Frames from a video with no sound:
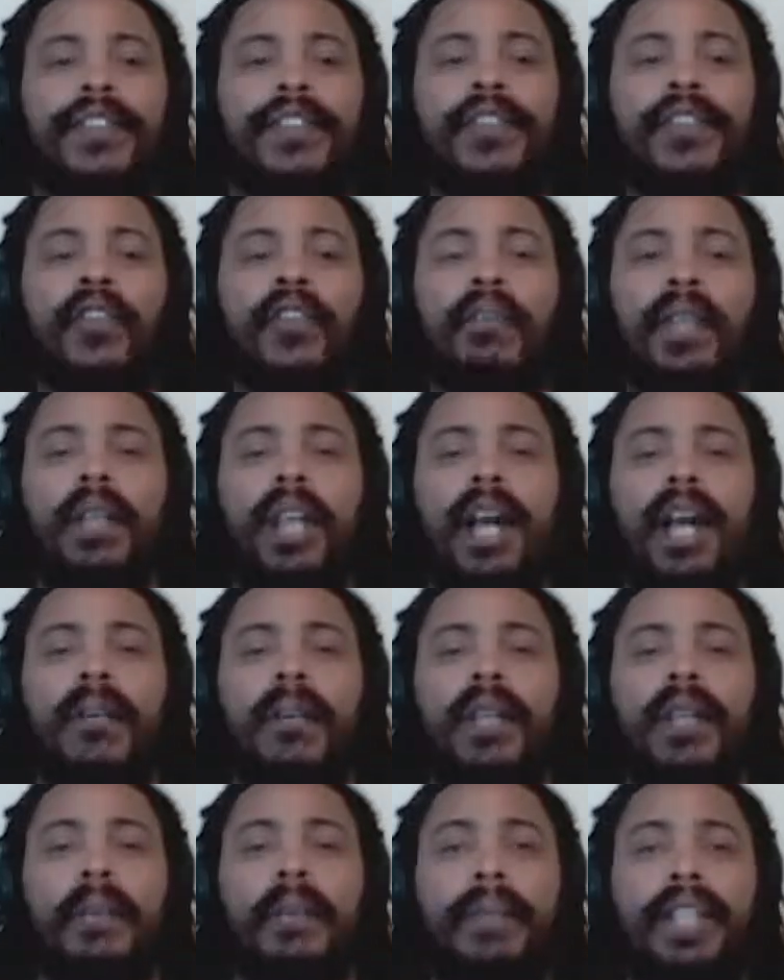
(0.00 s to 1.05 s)
time the stone
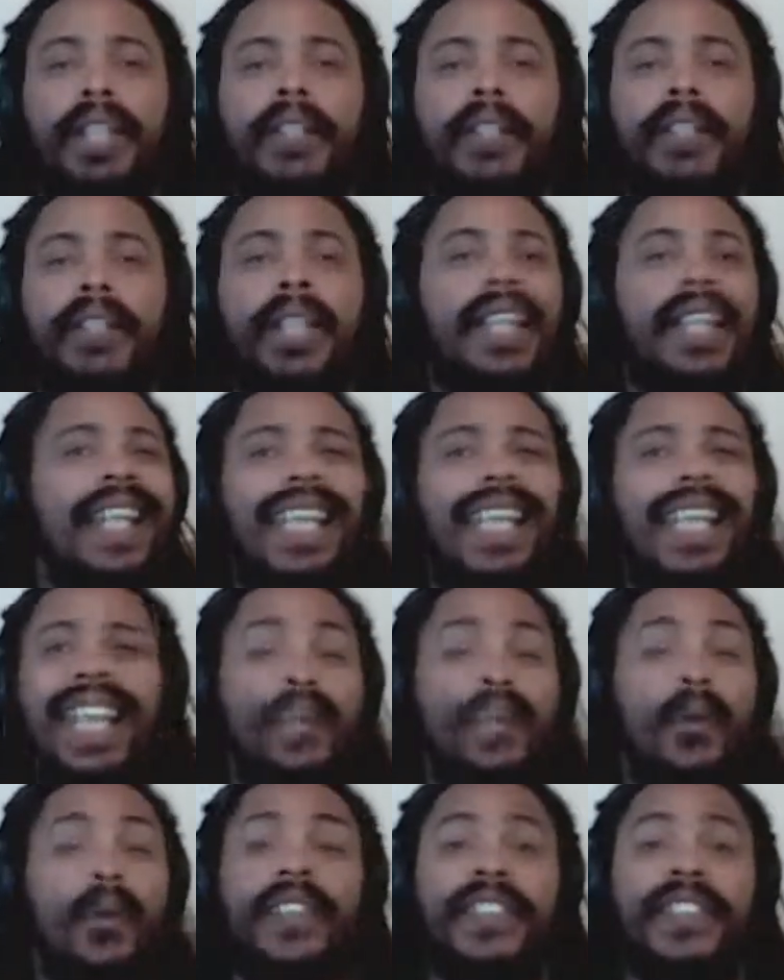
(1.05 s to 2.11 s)
Merkaba appeared,
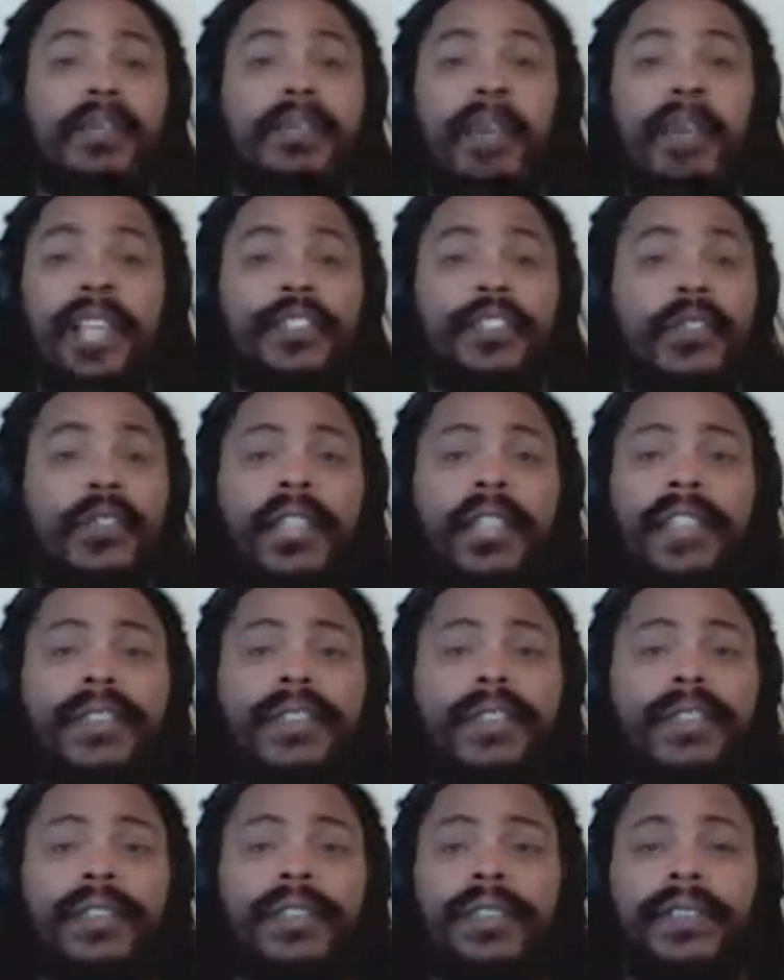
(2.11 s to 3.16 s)
it wasn't my
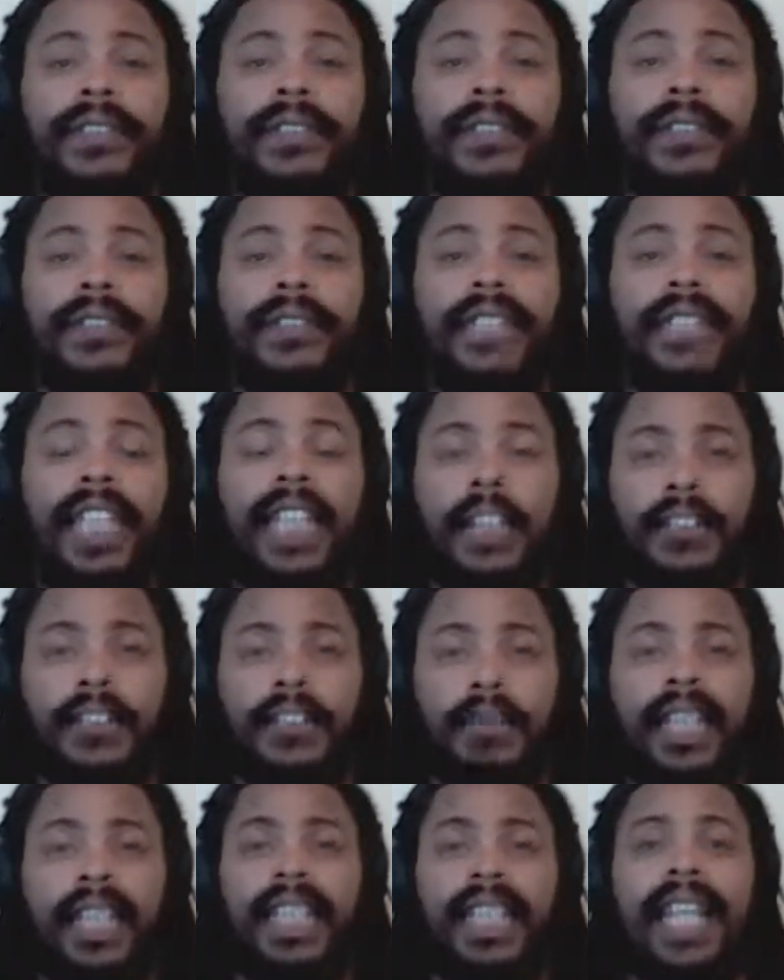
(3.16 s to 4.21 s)
choice,
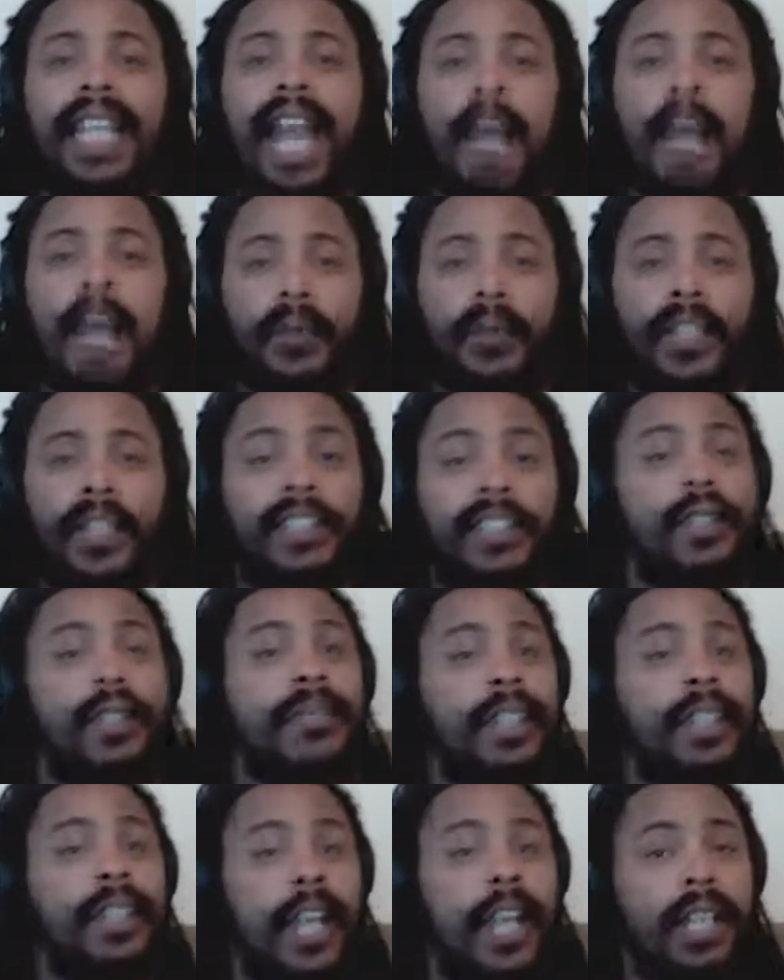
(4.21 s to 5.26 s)
tells me that I'm doing
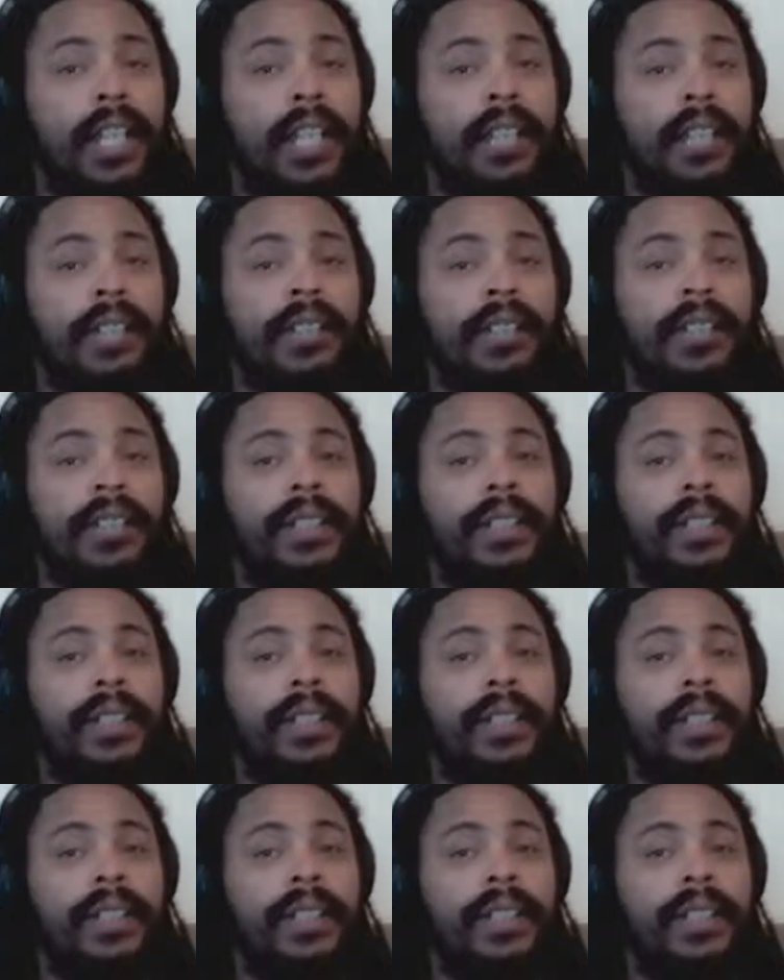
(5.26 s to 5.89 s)
something right.